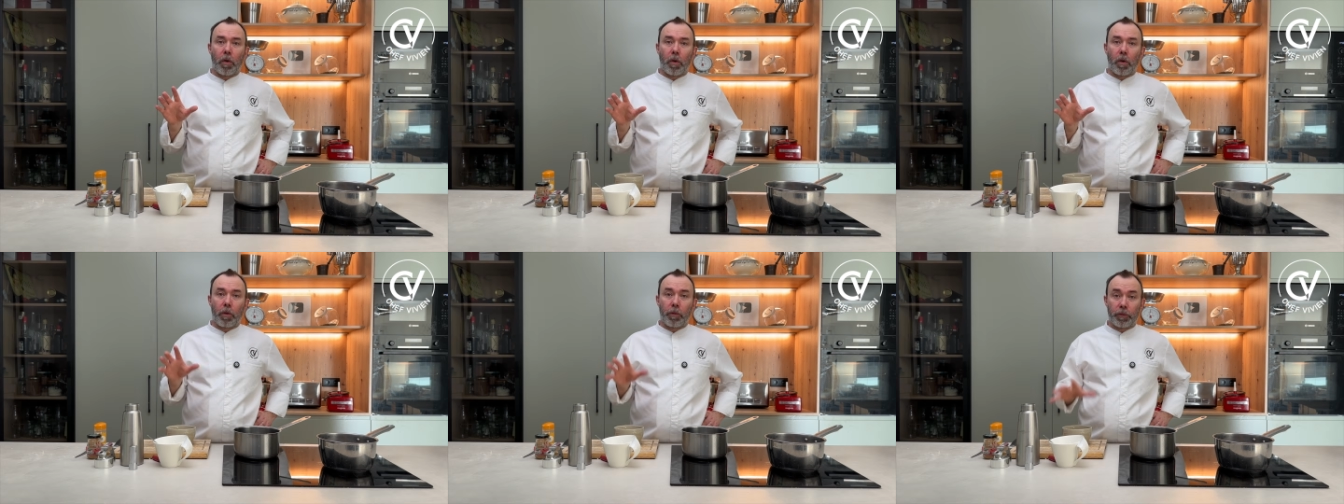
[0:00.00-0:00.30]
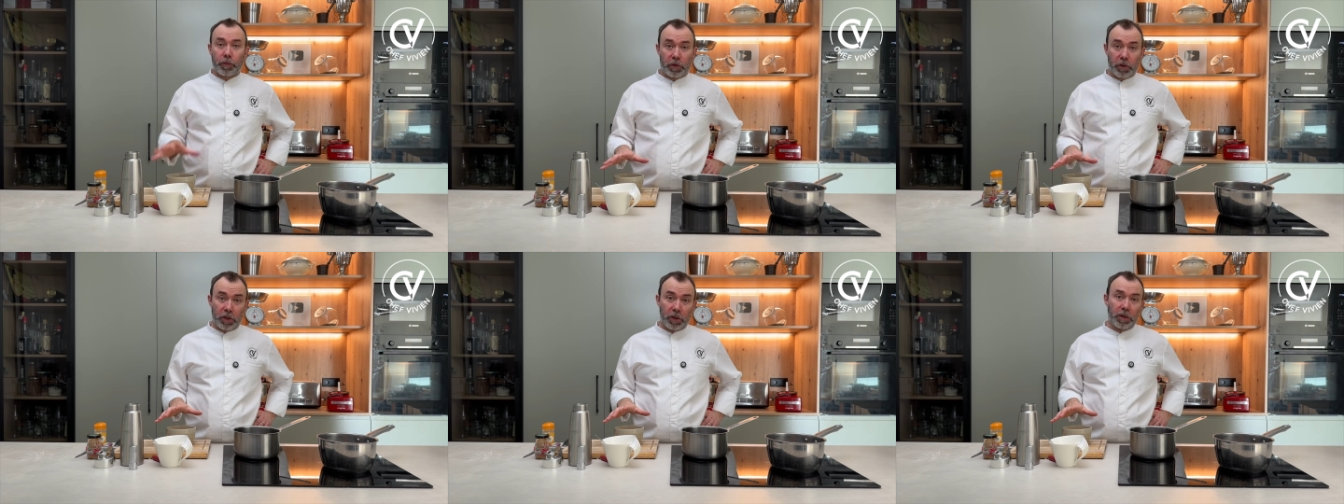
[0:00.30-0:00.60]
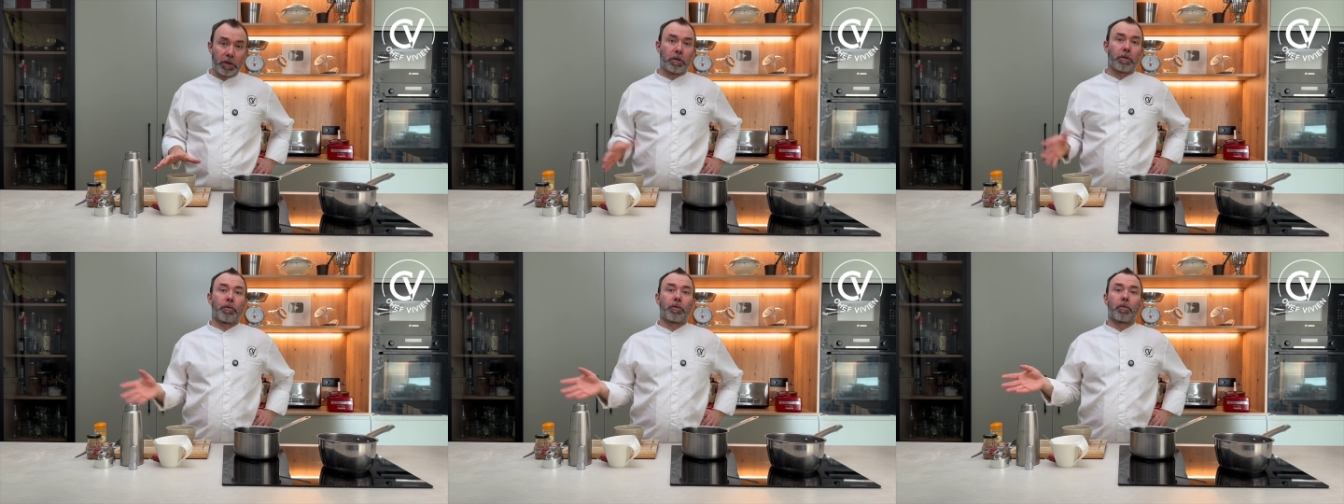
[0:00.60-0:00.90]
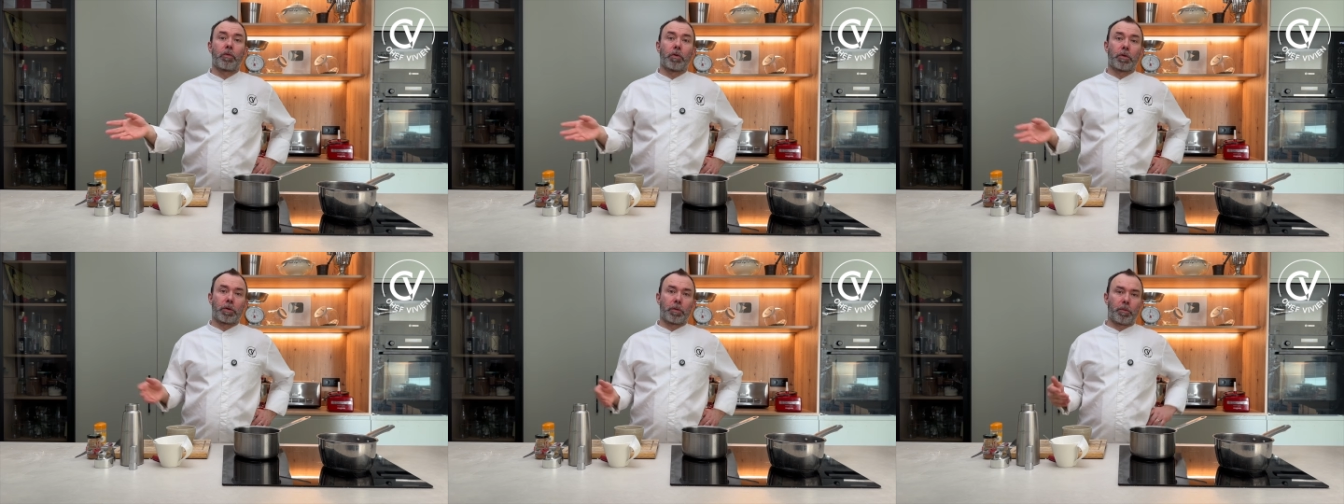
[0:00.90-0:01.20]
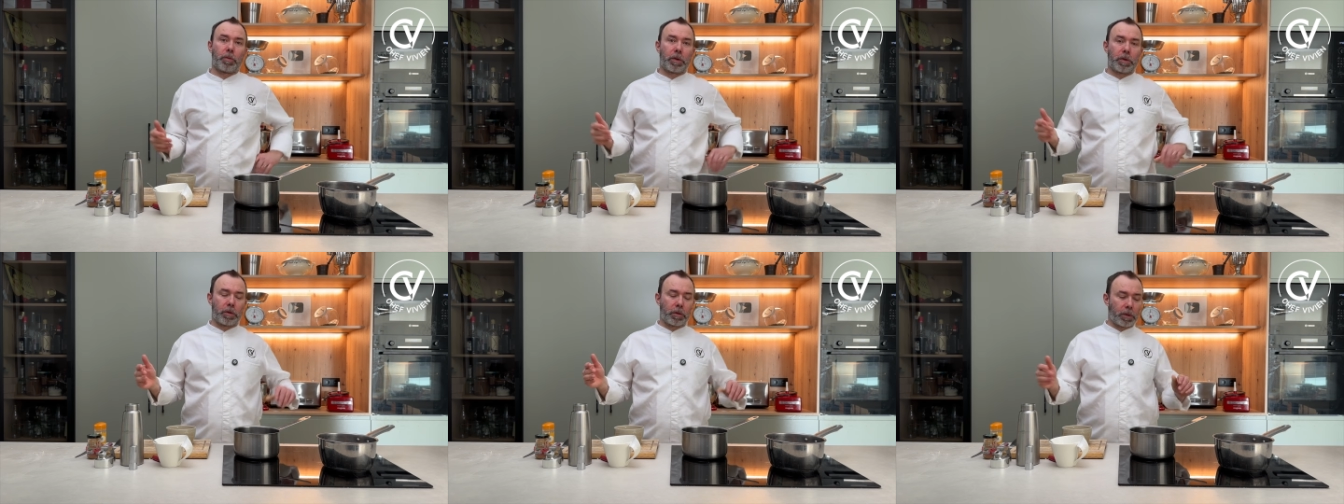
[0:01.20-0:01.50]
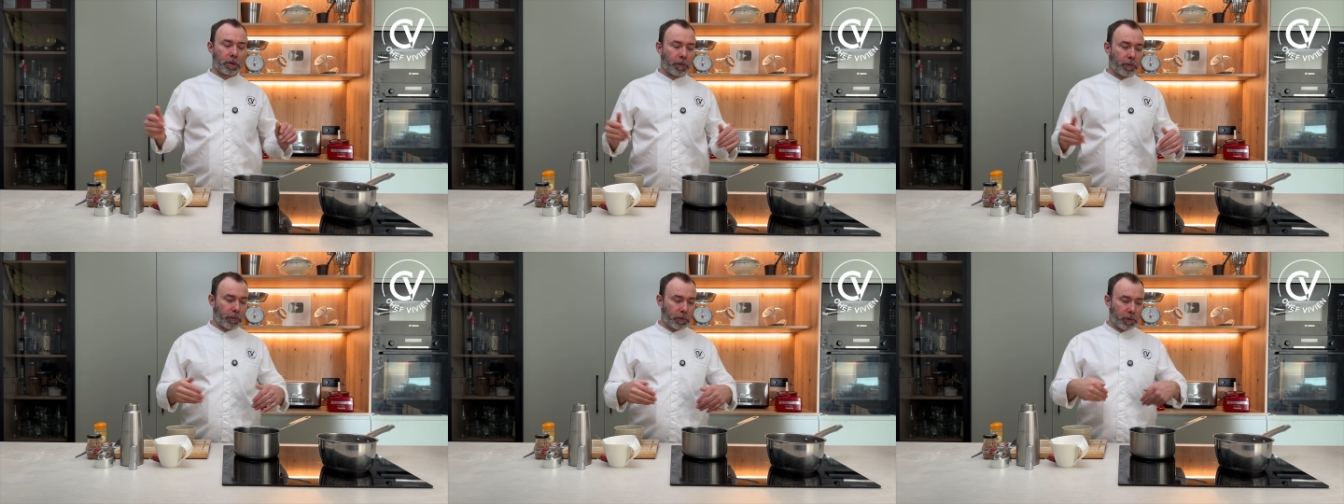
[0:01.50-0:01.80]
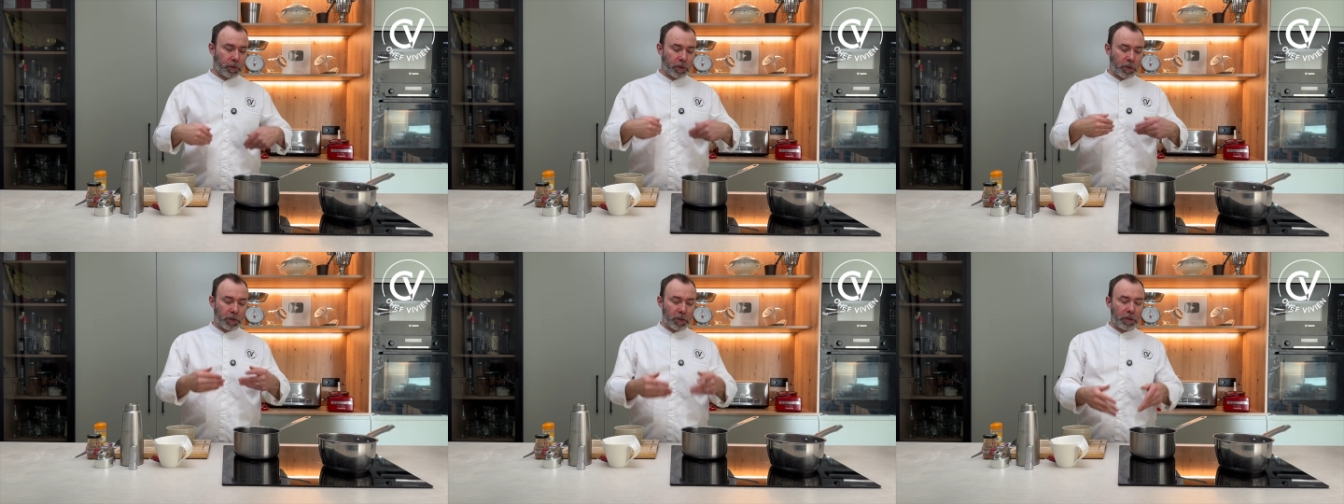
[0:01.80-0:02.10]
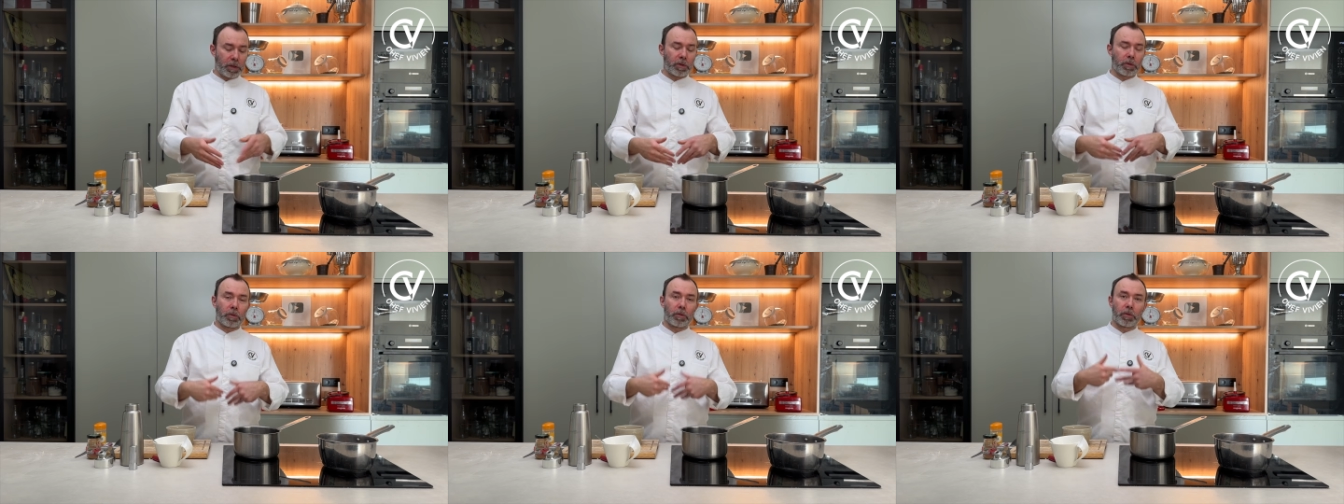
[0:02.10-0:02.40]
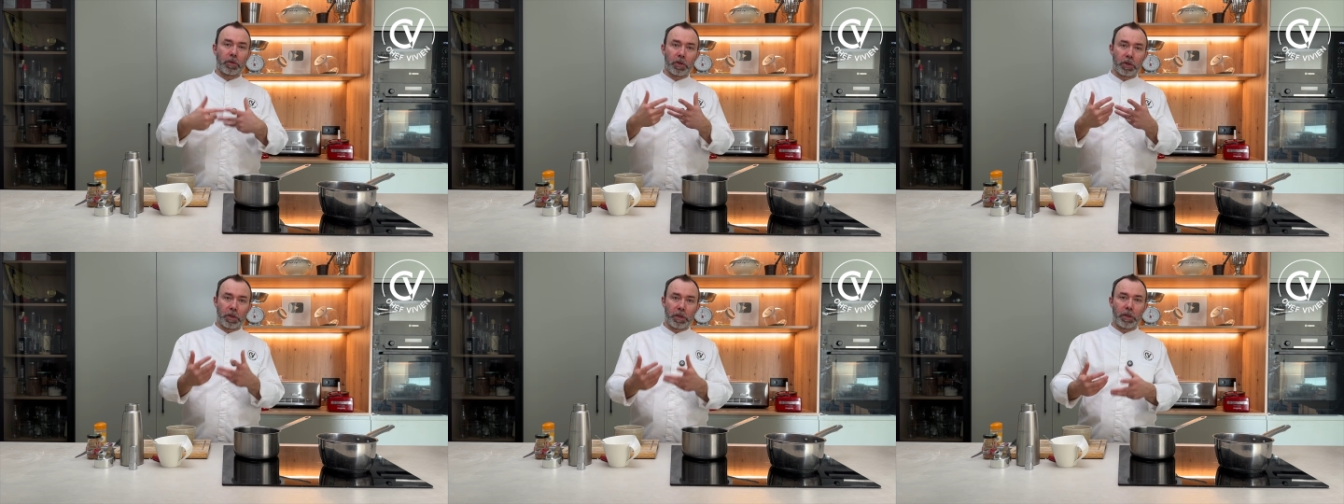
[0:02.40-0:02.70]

of cheese, of course, because it's cheese on